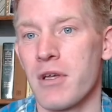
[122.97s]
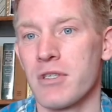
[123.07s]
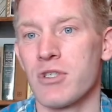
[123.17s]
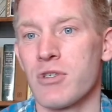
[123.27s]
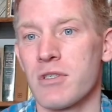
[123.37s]

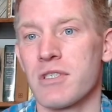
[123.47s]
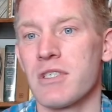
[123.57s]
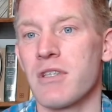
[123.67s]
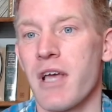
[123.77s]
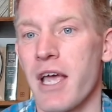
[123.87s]
So you can
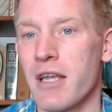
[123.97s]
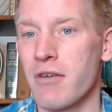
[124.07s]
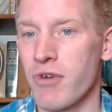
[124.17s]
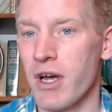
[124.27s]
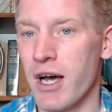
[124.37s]
see the hand
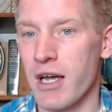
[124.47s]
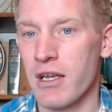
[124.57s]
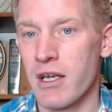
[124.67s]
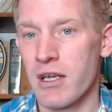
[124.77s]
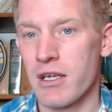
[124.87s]
of God
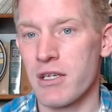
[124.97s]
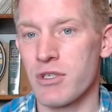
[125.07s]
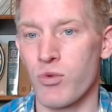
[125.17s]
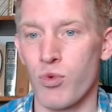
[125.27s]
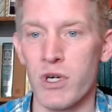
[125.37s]

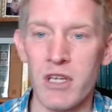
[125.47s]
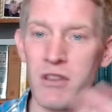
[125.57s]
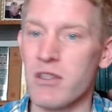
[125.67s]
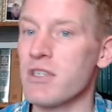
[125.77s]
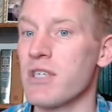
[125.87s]
is
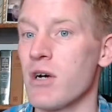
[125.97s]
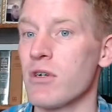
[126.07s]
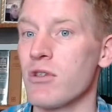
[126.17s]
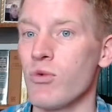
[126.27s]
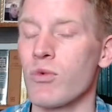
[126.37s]
working things
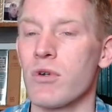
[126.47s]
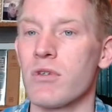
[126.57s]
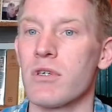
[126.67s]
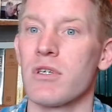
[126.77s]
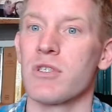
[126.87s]
out in the
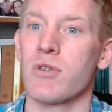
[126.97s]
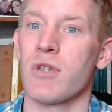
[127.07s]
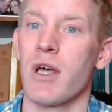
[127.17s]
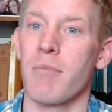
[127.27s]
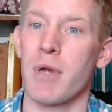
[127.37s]
world so
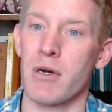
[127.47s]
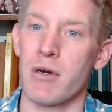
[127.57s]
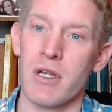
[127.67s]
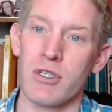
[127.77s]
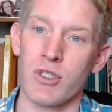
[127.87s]
that
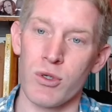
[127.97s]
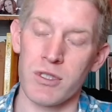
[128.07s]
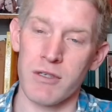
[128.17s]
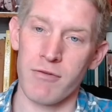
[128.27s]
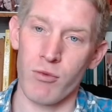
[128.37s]
Mary and
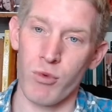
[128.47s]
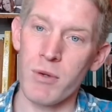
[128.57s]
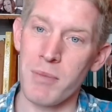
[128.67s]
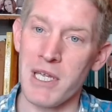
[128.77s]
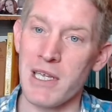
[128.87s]
Joseph
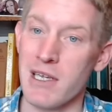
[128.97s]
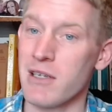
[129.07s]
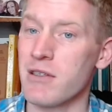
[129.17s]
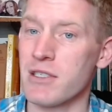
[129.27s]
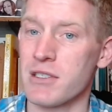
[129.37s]
would be
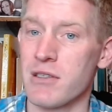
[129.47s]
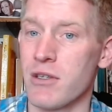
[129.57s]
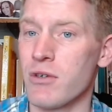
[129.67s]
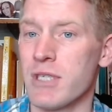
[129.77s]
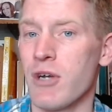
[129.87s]
in this
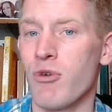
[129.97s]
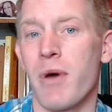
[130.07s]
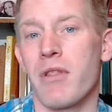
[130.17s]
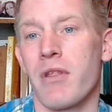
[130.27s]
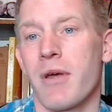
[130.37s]
little town of
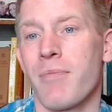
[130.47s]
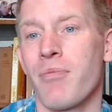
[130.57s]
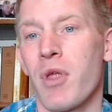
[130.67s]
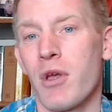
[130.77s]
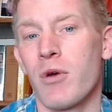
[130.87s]

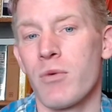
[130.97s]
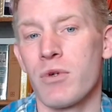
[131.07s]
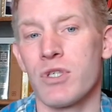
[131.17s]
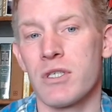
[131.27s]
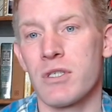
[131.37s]
Bethlehem
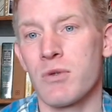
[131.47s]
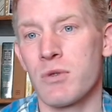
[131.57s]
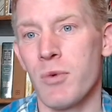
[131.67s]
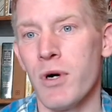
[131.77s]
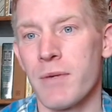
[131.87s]
when Jesus
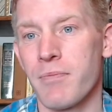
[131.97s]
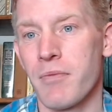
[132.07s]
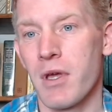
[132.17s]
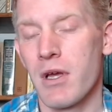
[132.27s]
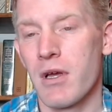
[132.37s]
was born.
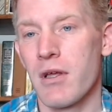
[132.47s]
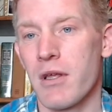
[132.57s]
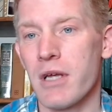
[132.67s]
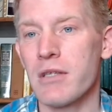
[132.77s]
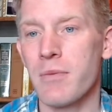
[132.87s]

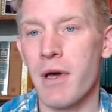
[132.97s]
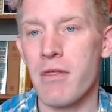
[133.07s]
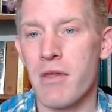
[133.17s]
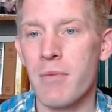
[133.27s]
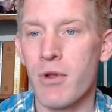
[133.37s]
They get to
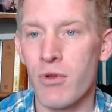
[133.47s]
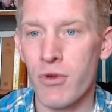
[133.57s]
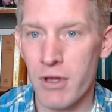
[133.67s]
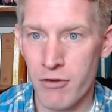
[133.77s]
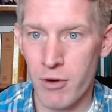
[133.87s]
Bethlehem and they're
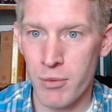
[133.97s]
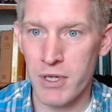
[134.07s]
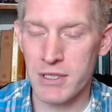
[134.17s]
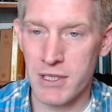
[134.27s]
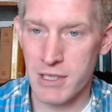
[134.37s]
looking for a
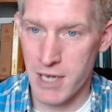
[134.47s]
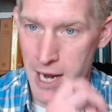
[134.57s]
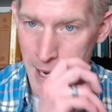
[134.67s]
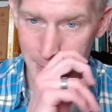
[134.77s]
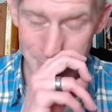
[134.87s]
place to
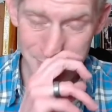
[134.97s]
stay,